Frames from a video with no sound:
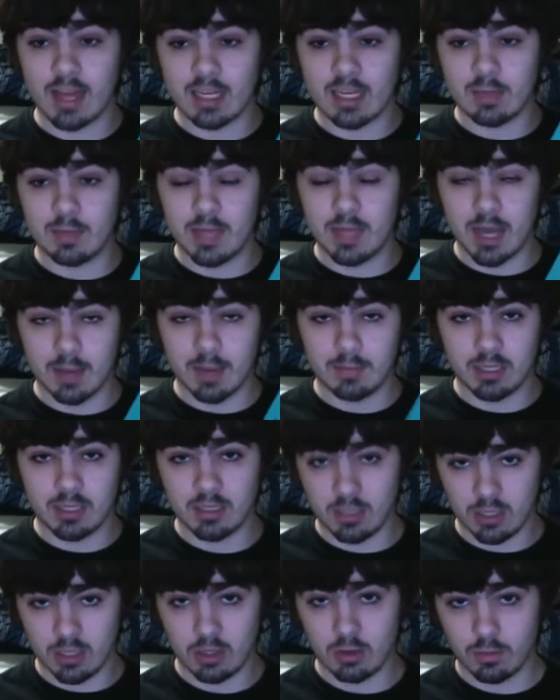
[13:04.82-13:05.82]
to be up to
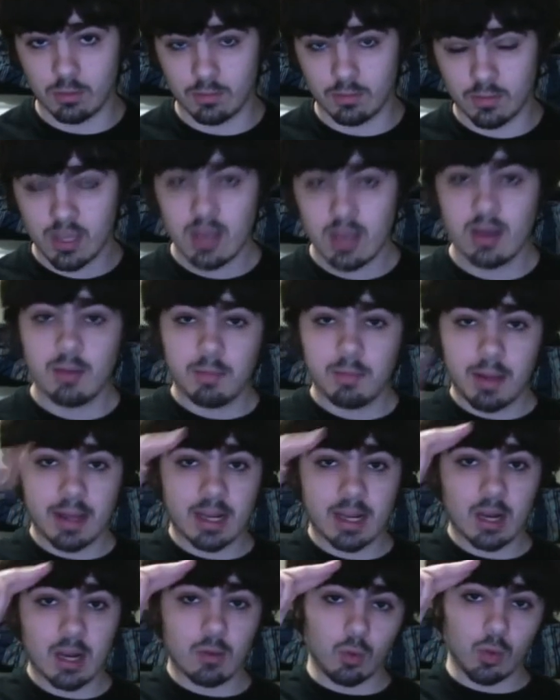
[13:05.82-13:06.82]
you. Pie
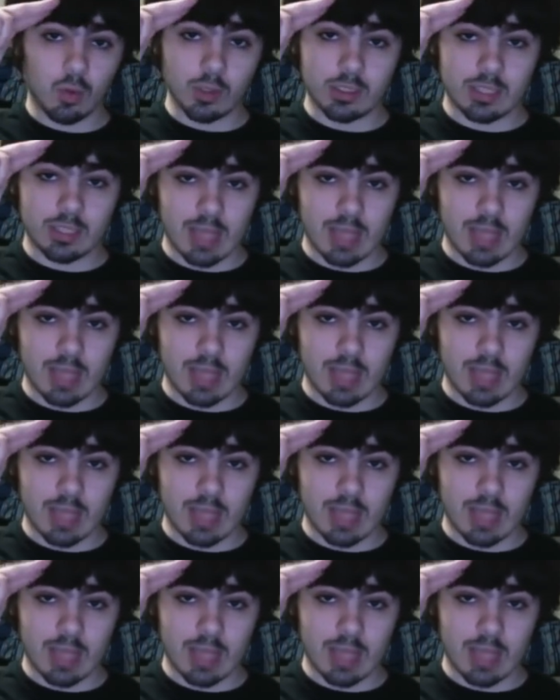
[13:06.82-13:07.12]
Guy Rules